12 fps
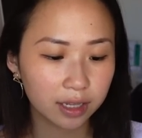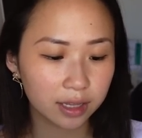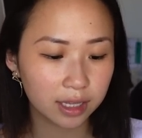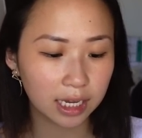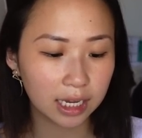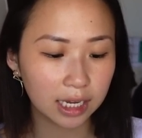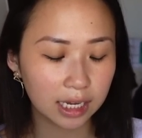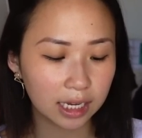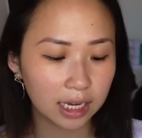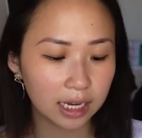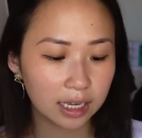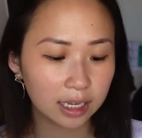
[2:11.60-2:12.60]

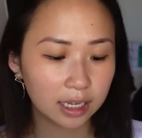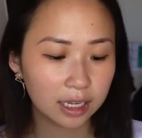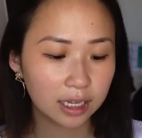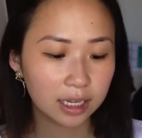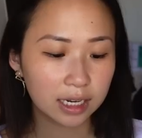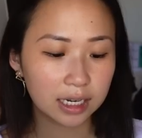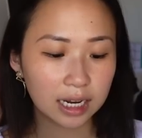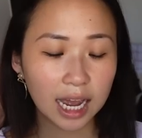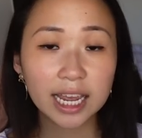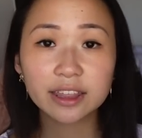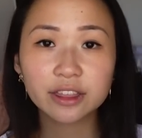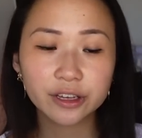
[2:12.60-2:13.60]
the
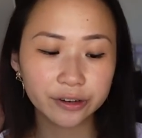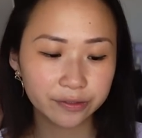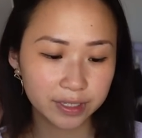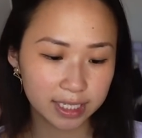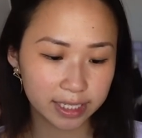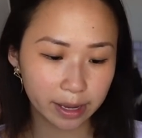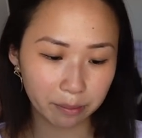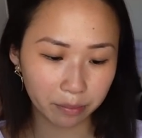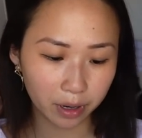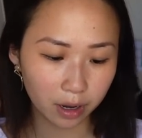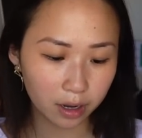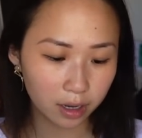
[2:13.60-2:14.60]
9th of
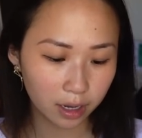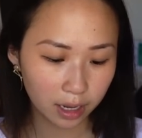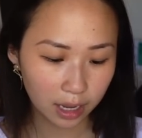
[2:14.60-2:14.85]
December,